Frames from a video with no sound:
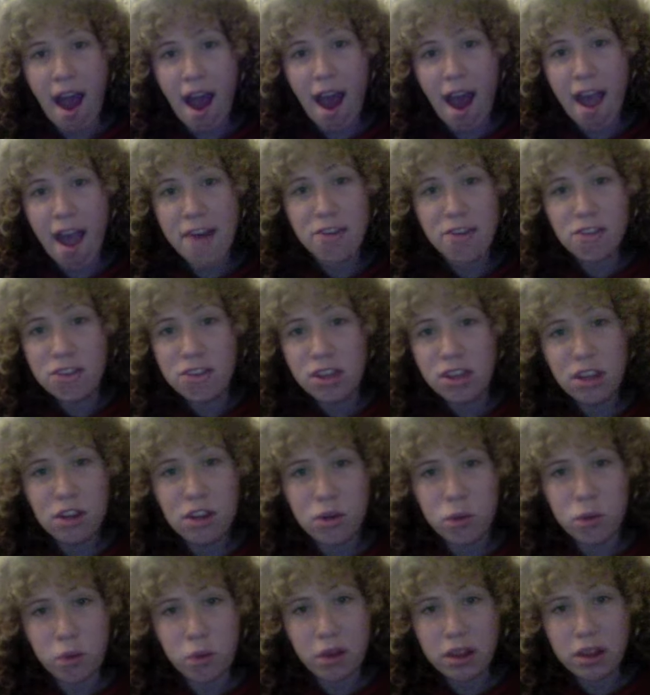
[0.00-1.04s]
I just think
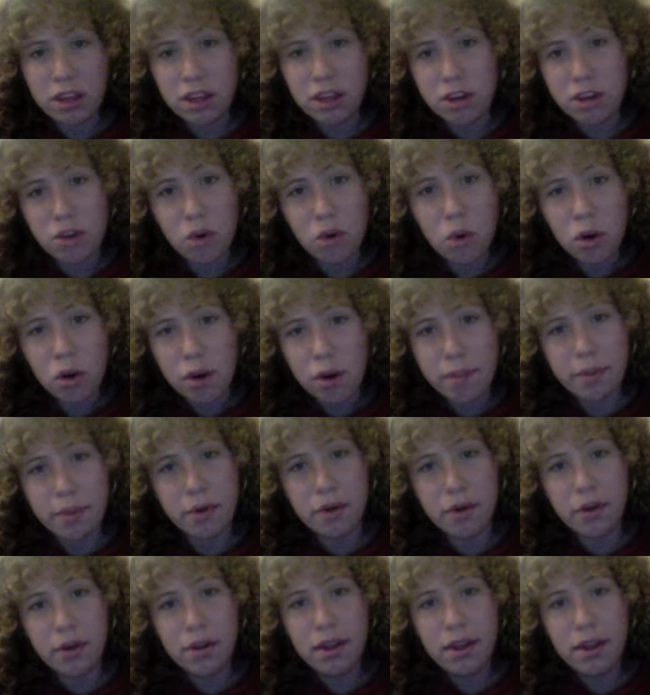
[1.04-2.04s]
you're really adorable.